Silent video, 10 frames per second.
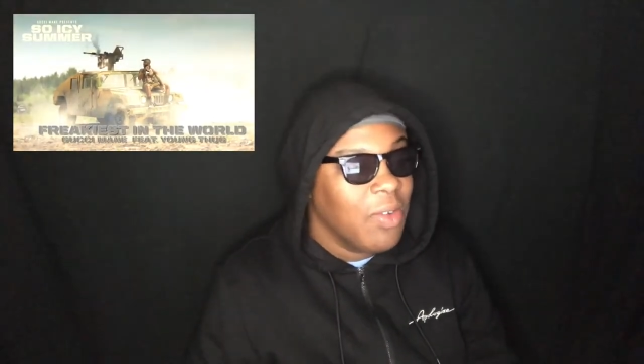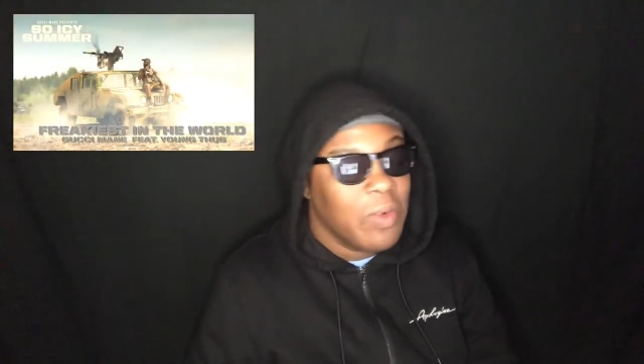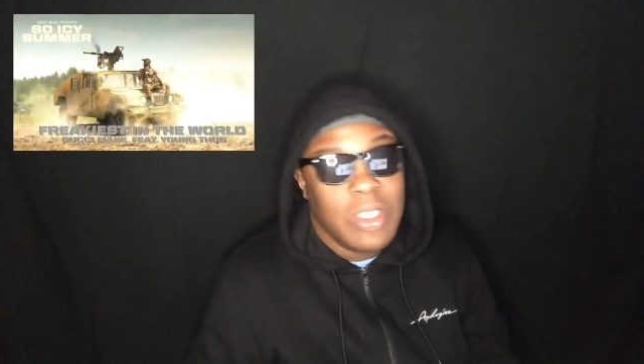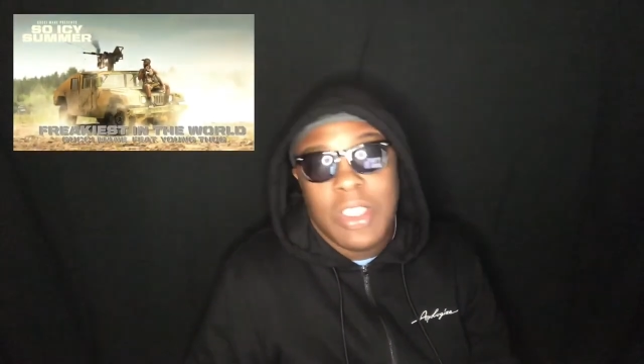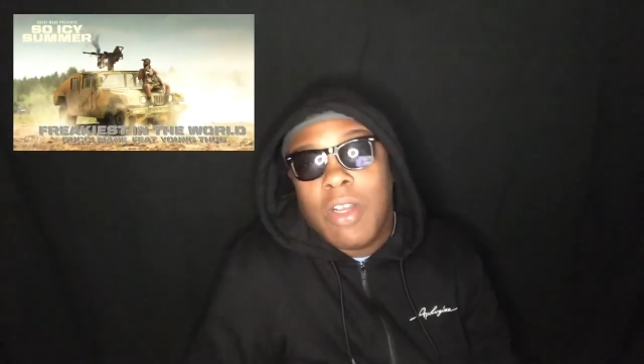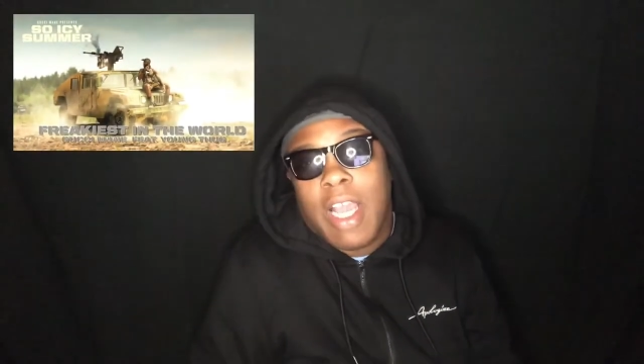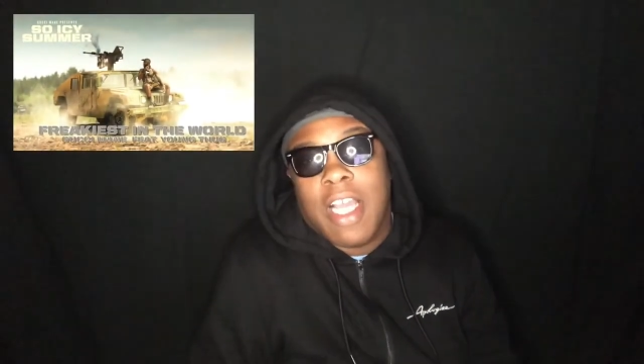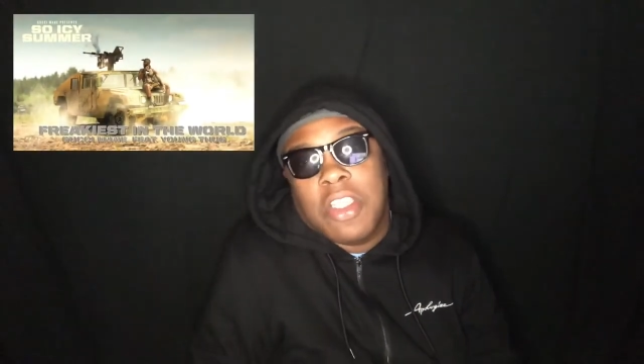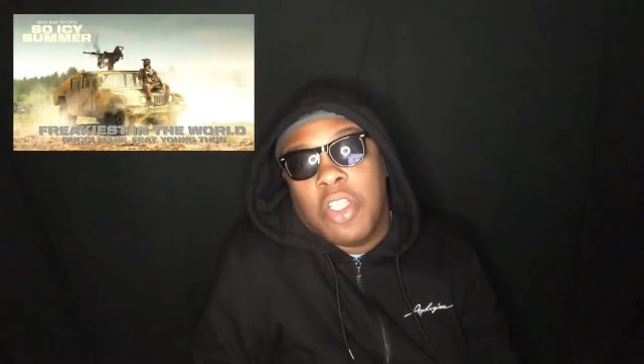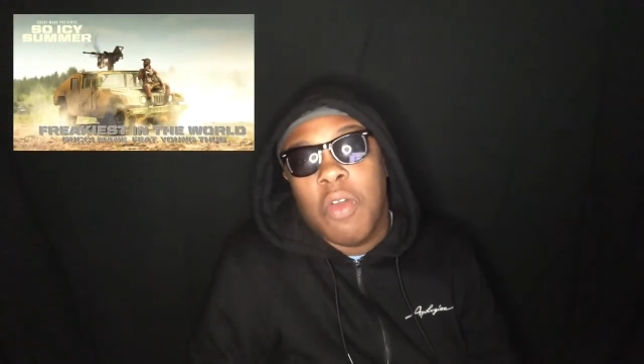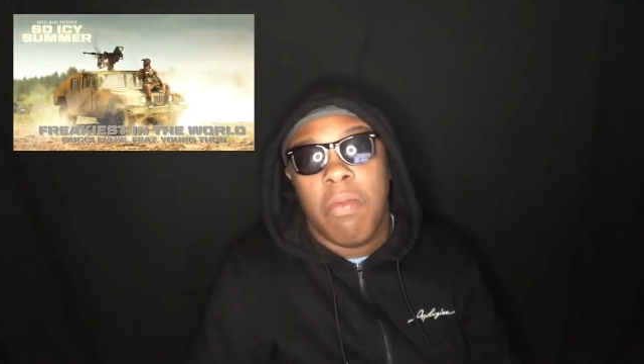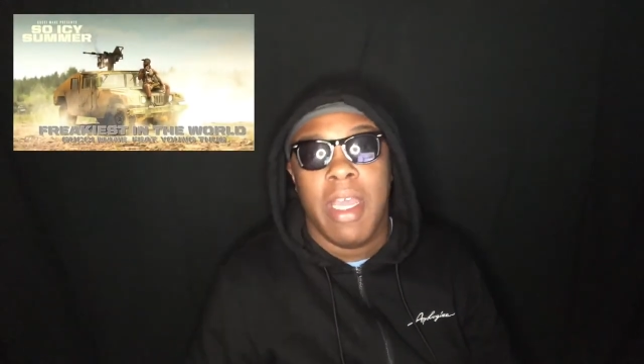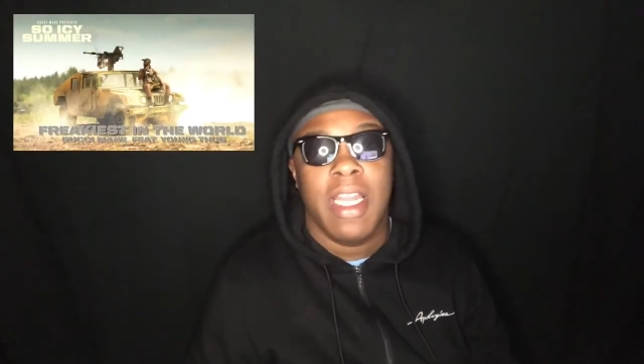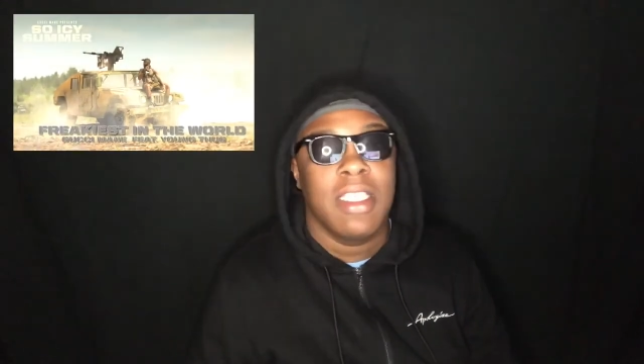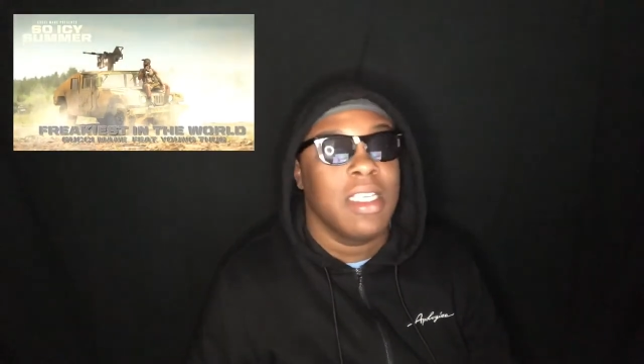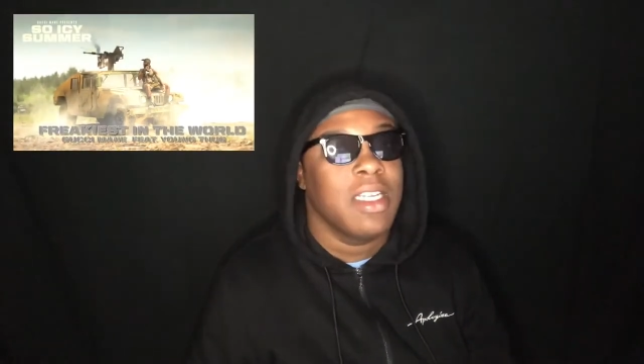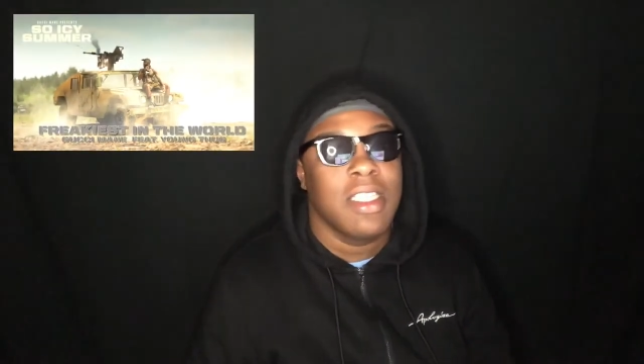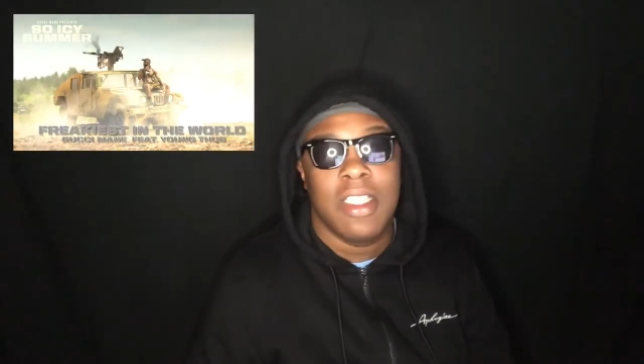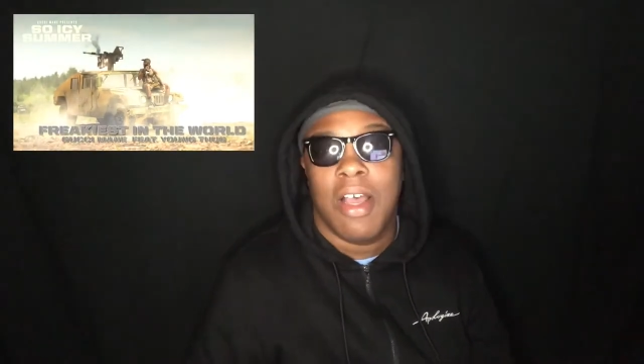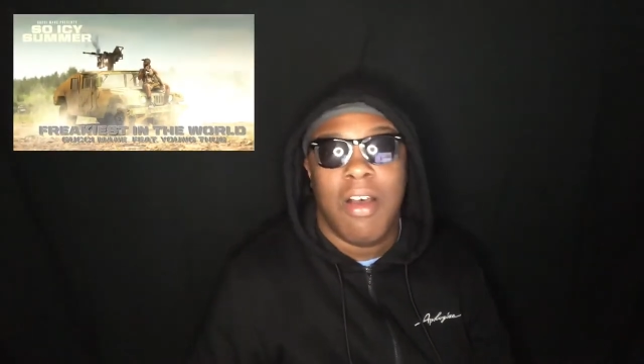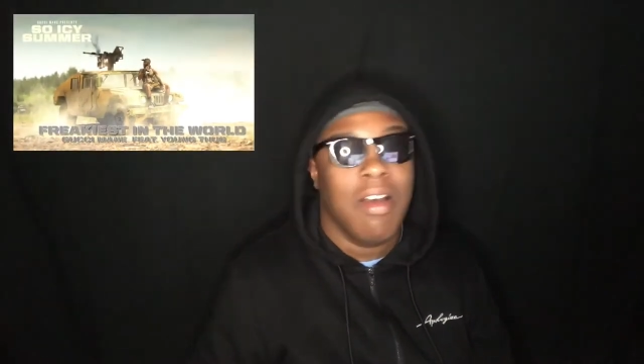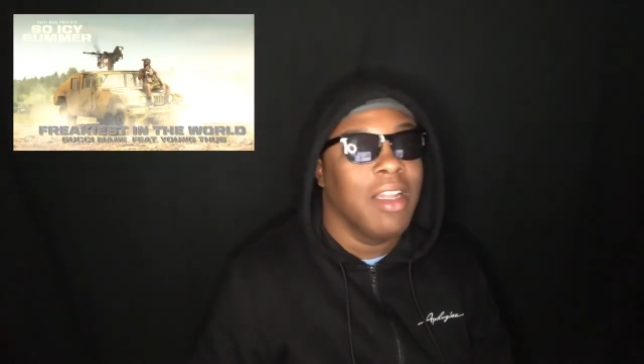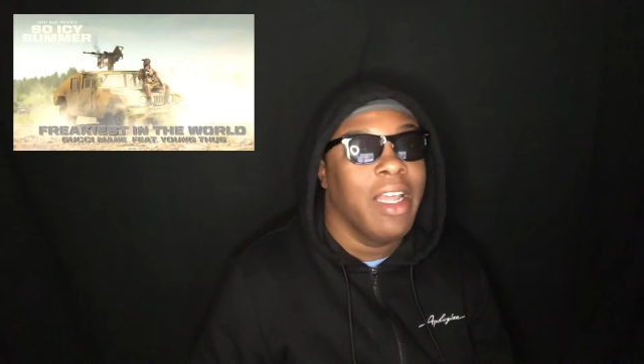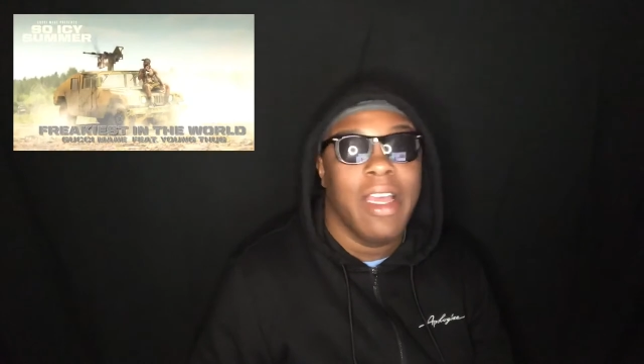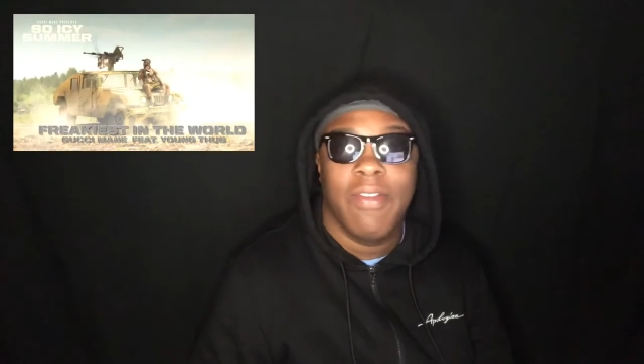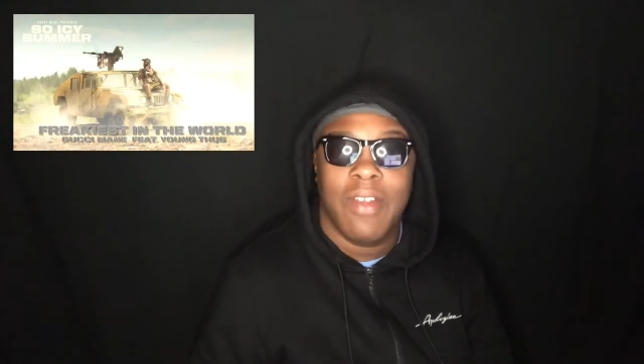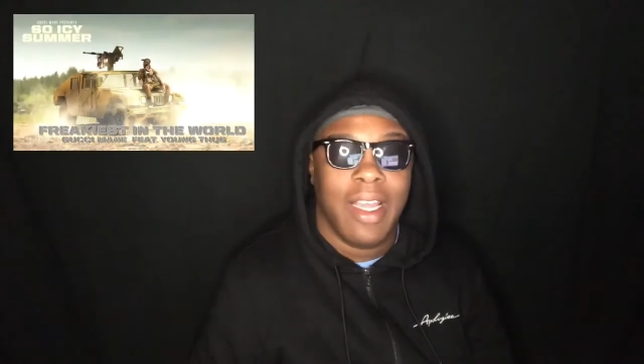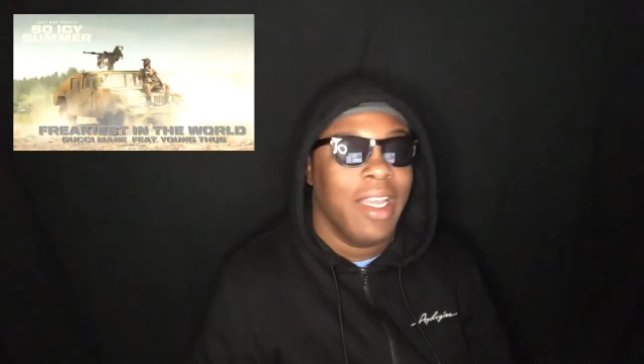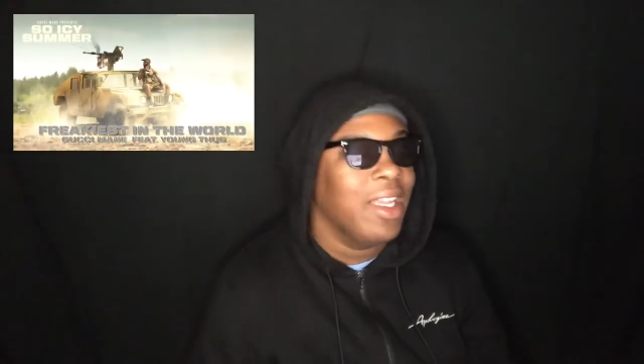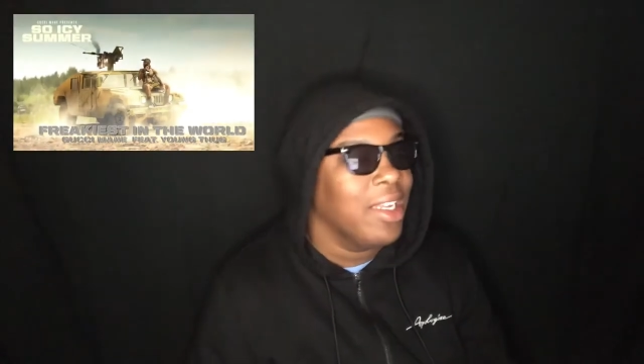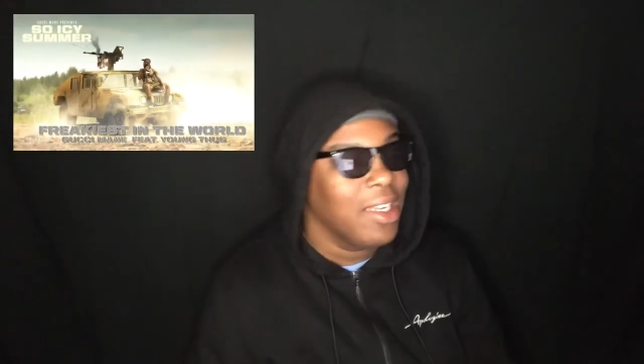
we still got two minutes of this song left. Like.